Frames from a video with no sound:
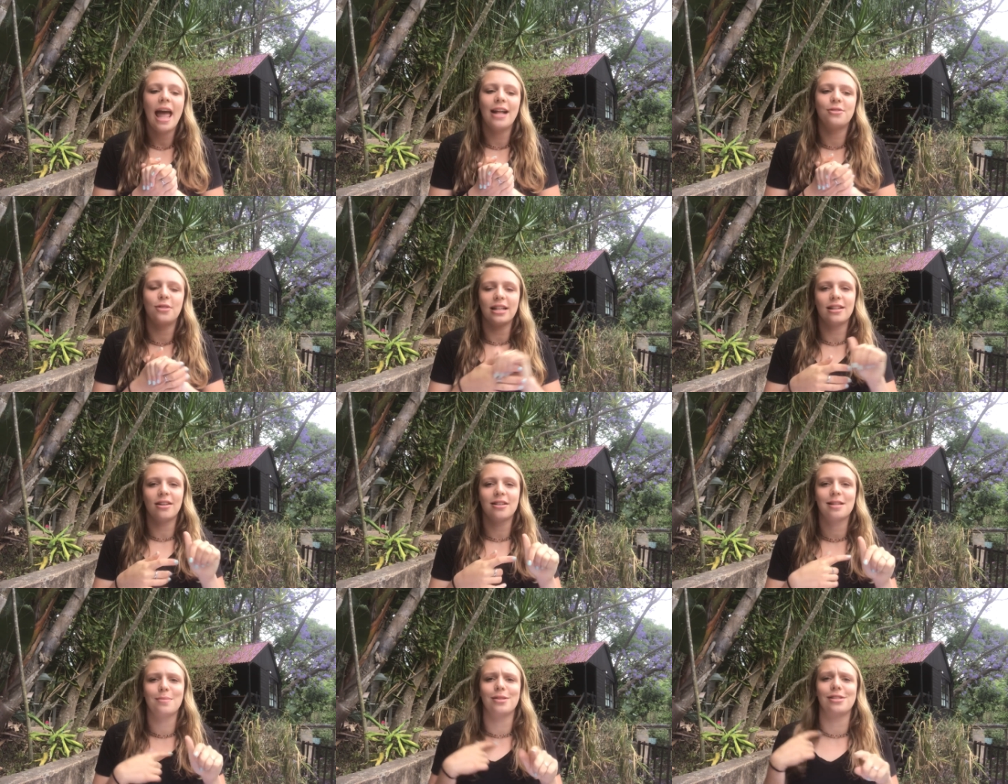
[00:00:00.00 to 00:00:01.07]
and so that's
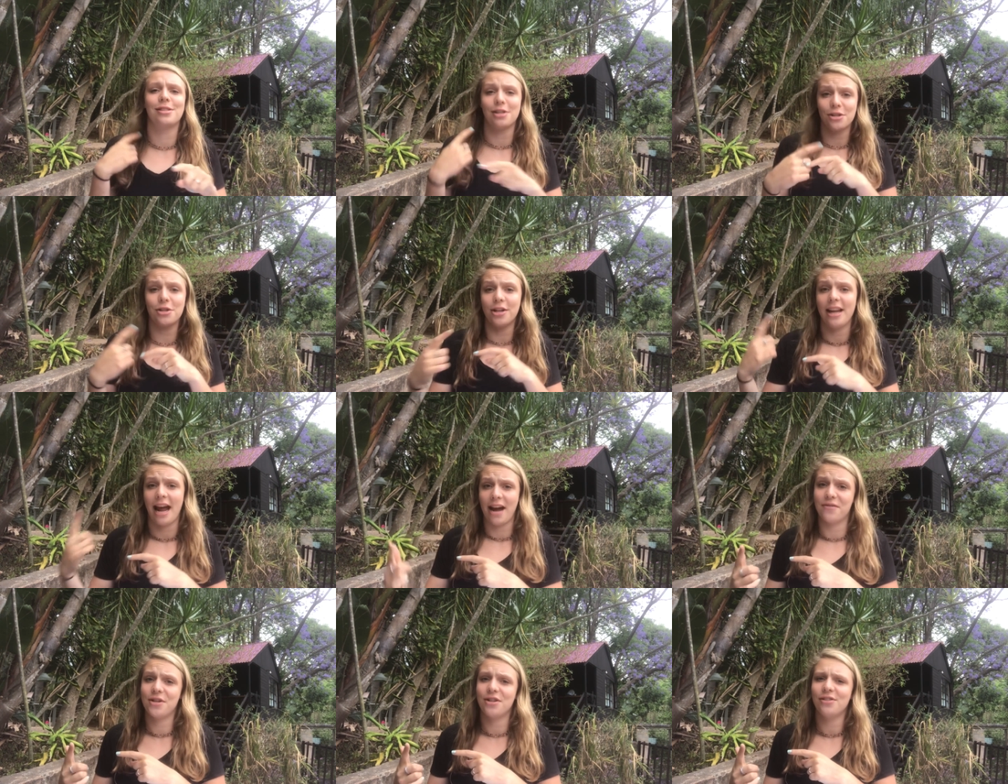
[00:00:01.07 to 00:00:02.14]
honestly been such a good
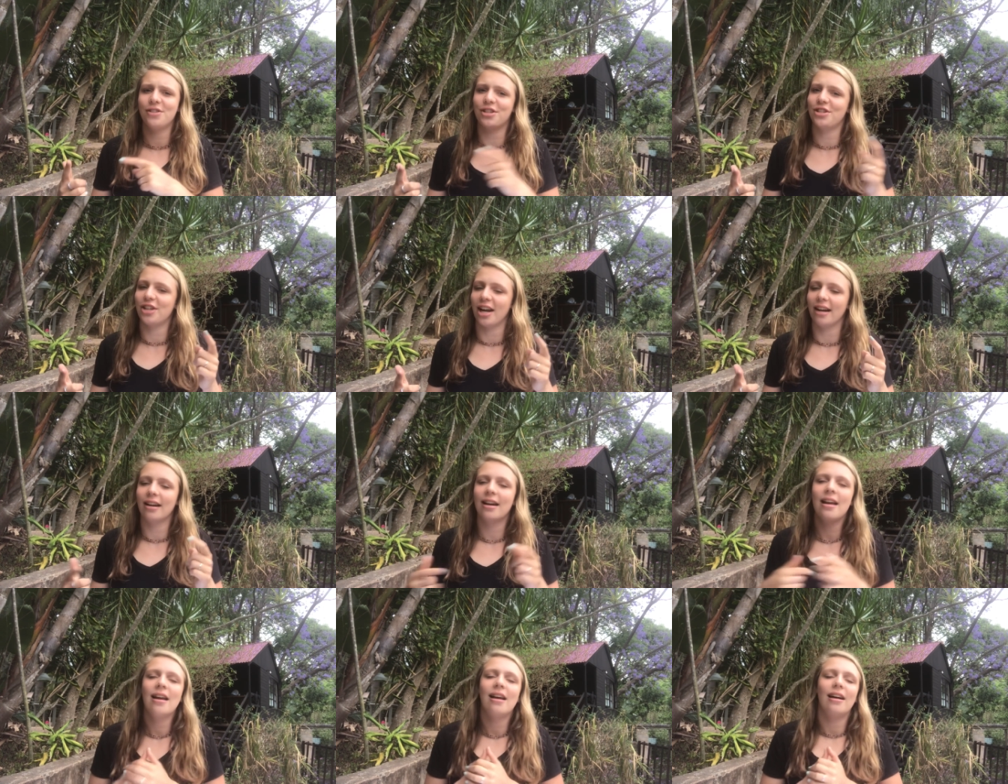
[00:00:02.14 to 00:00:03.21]
avenue to share
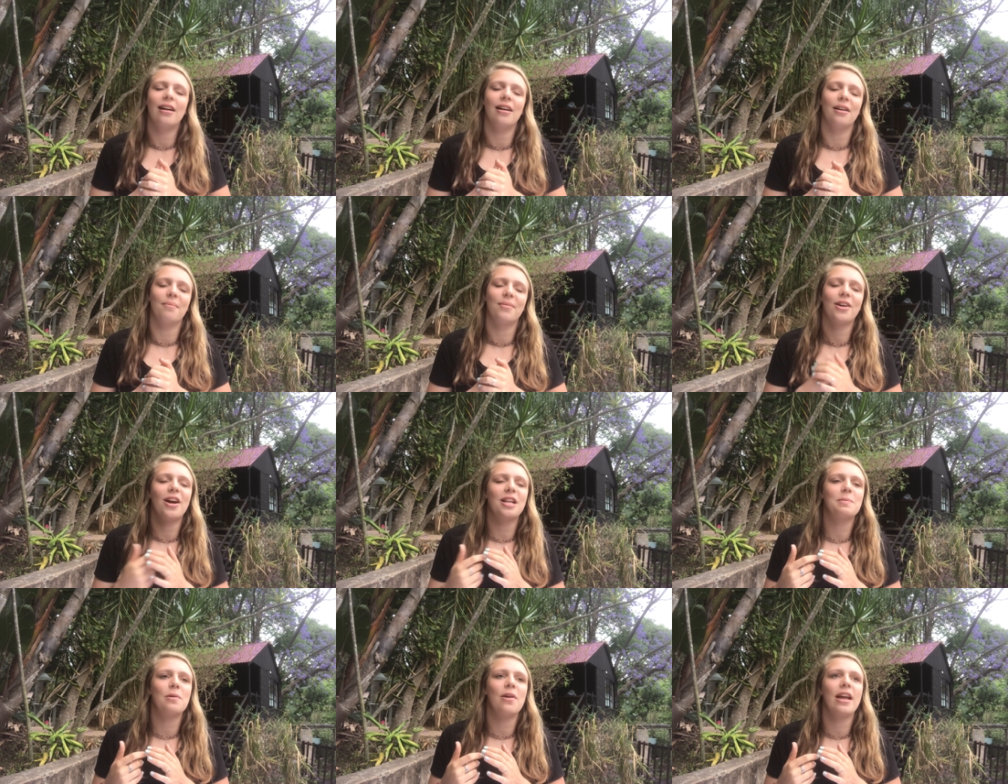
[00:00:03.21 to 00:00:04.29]
um, the
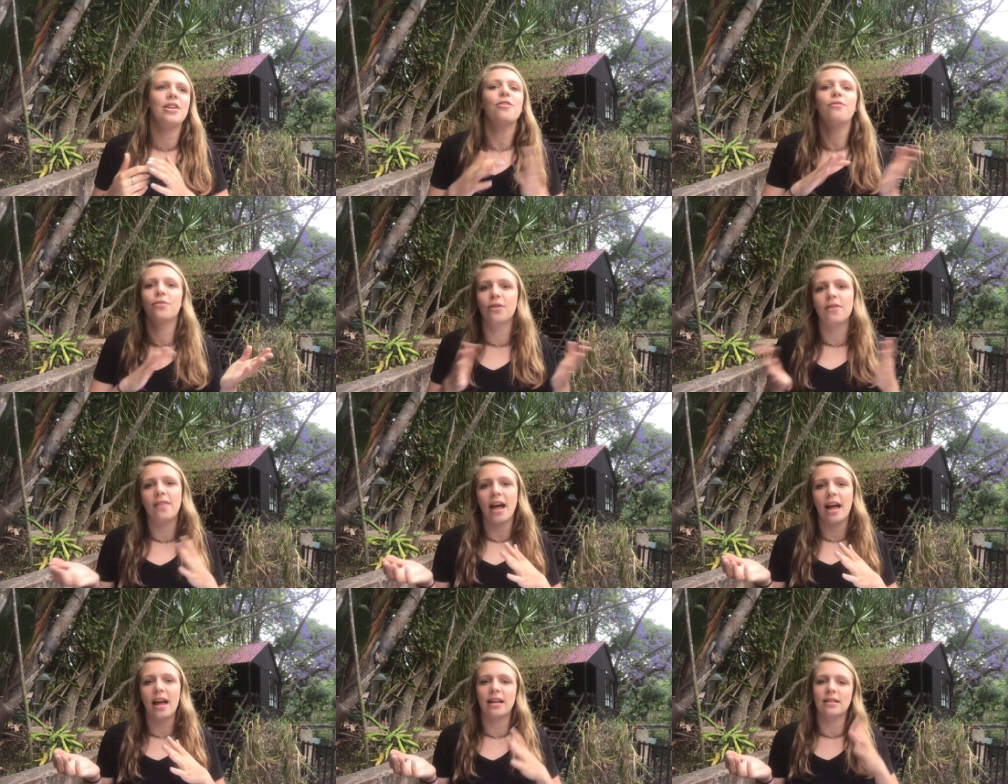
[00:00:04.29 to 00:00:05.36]
gospel and no fruit of
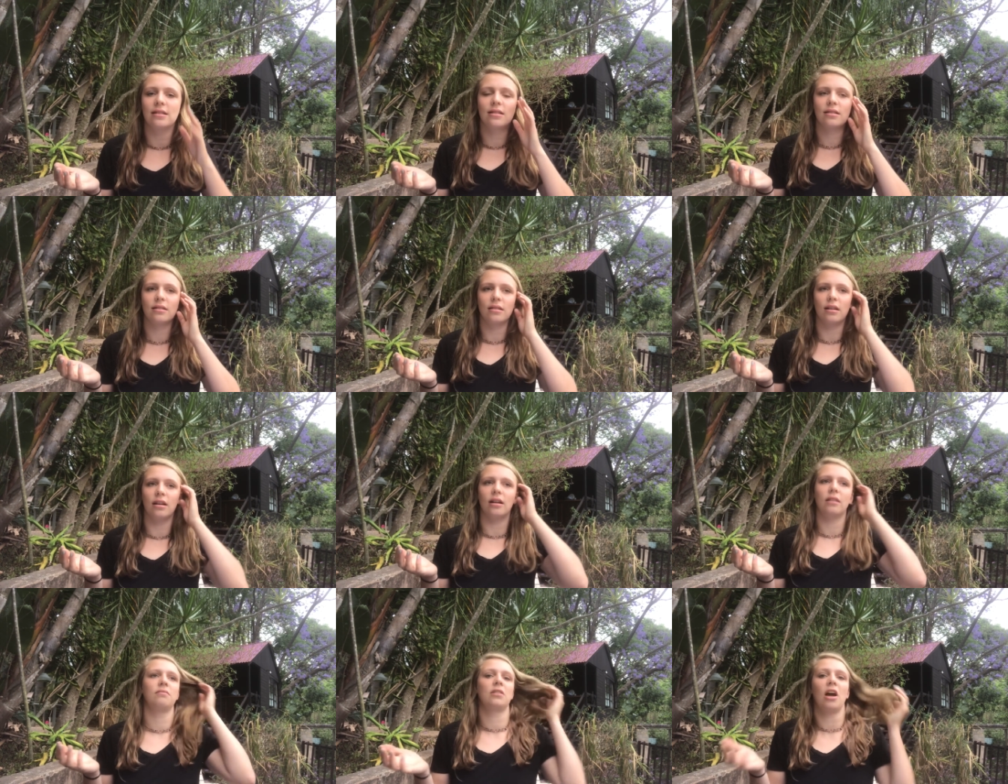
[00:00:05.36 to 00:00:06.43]
that has uh,
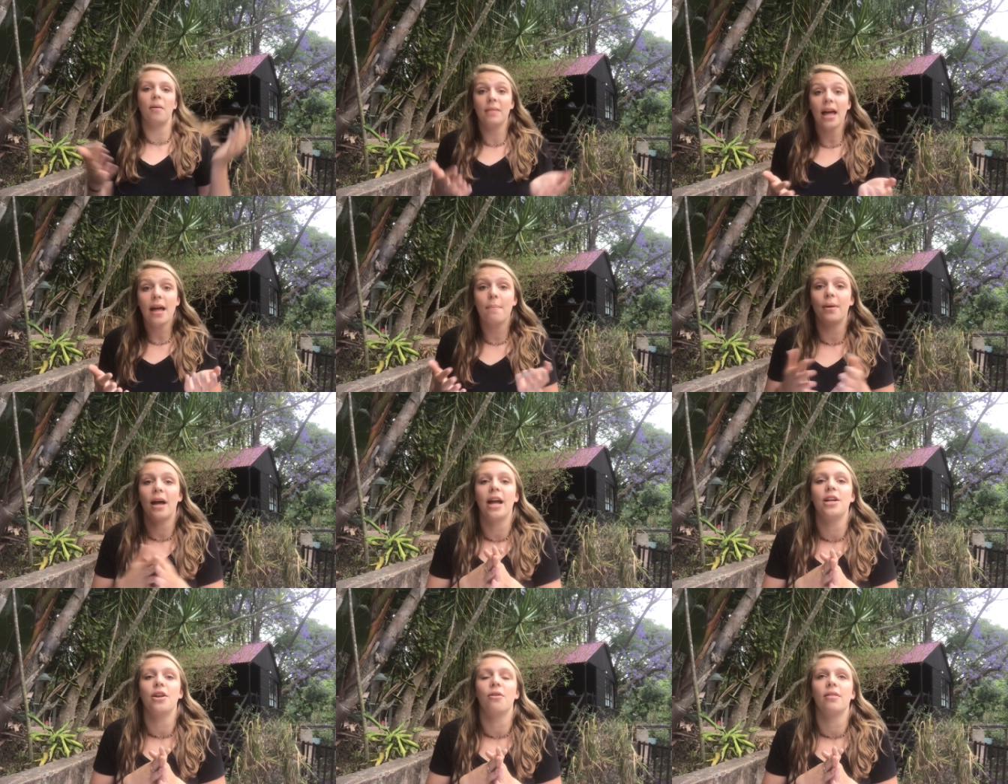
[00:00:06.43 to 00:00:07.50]
come yet but
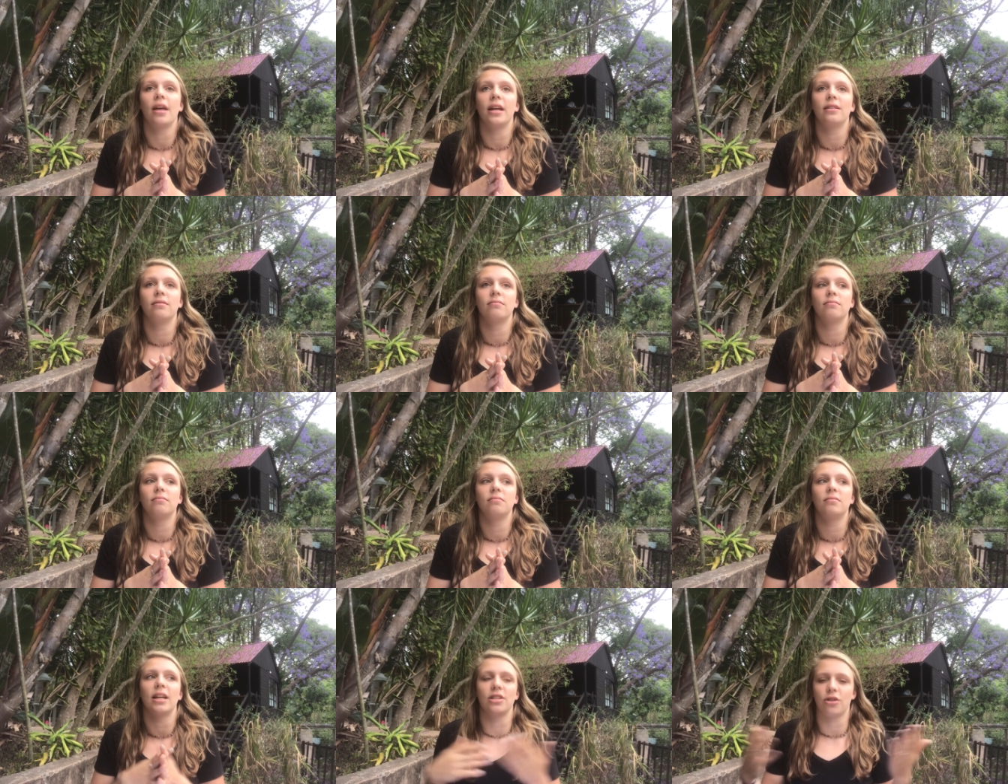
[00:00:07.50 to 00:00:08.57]
I know that
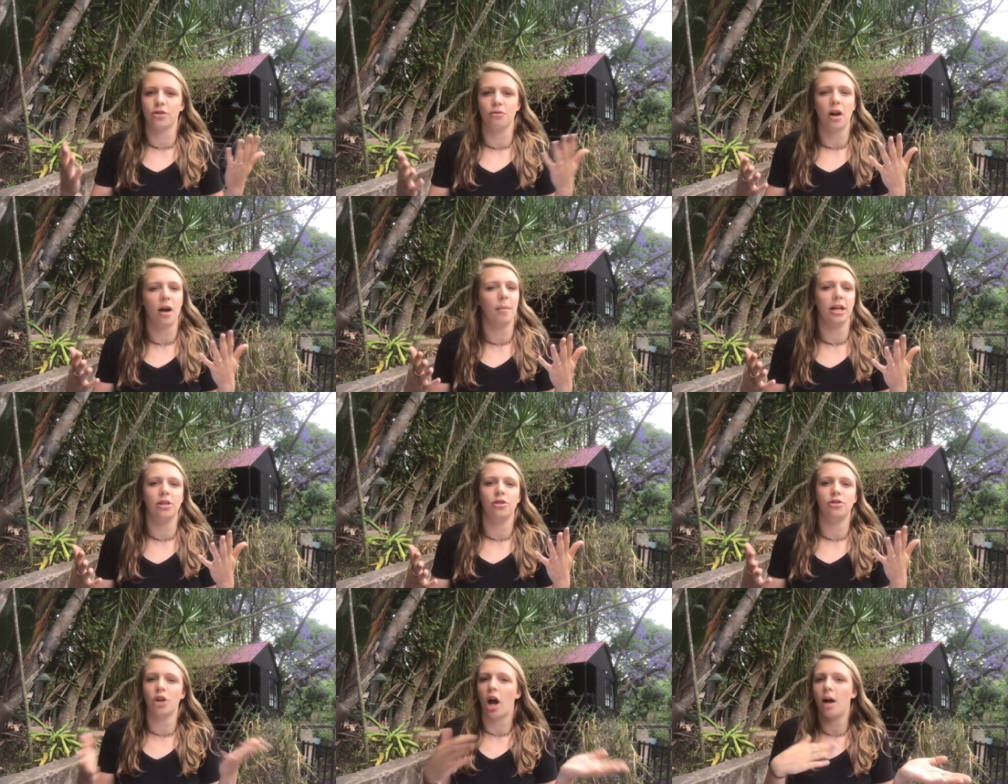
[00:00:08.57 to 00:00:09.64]
that's also not my
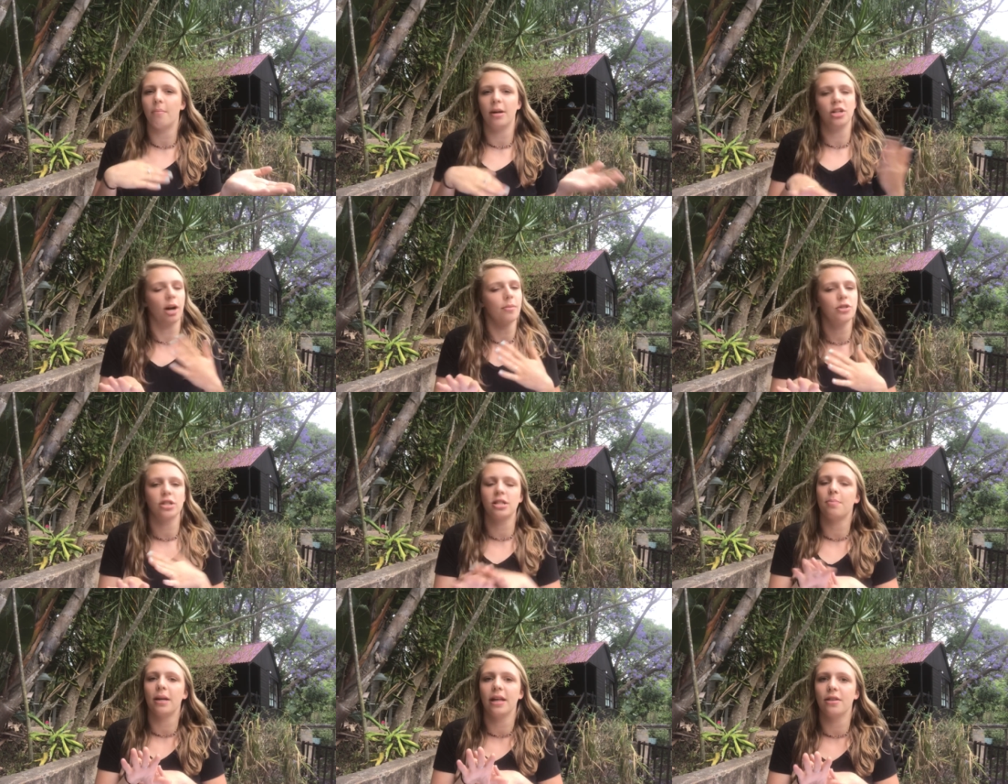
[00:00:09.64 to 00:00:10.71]
job. My job is just
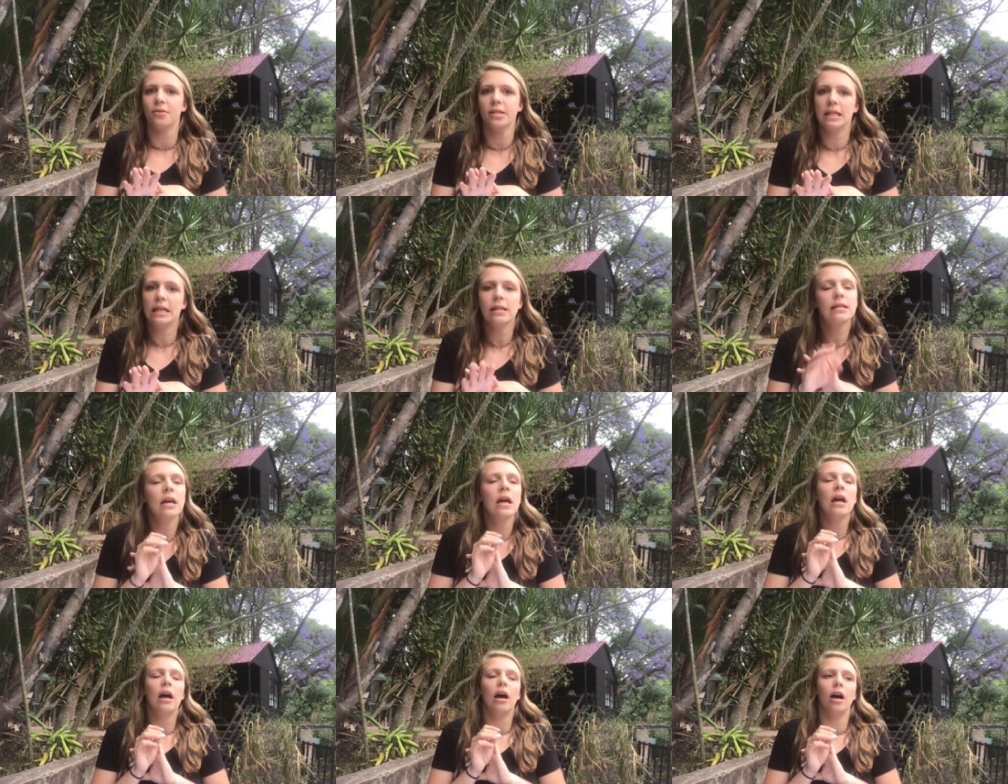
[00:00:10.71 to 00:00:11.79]
to plant those seeds
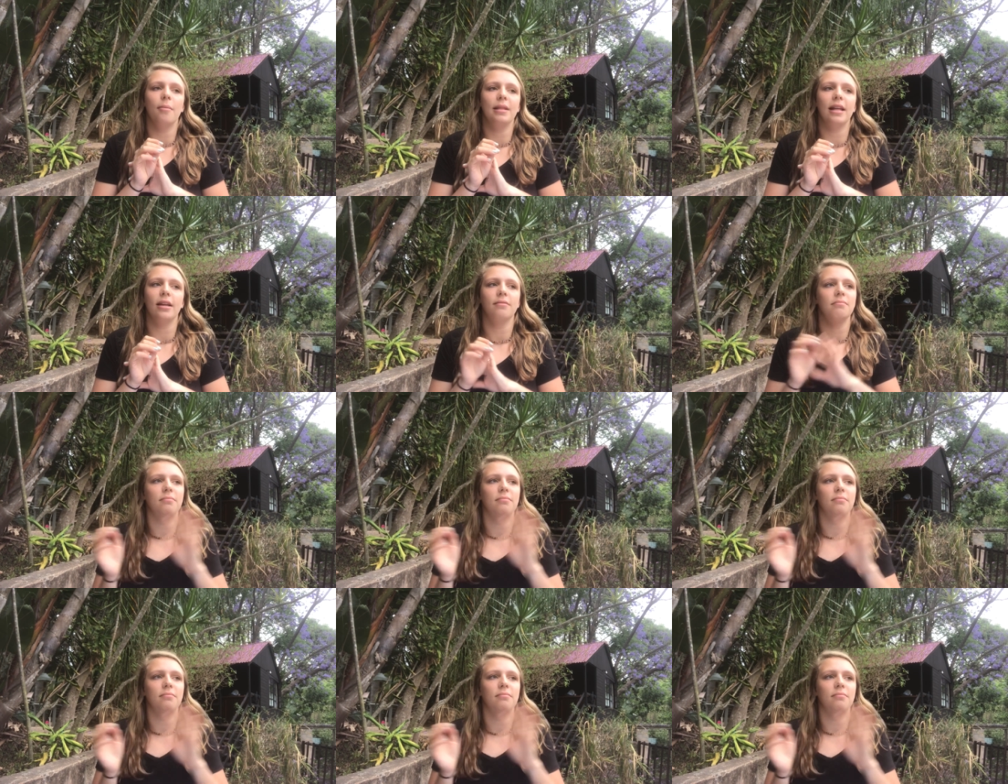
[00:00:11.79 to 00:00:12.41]
um, and then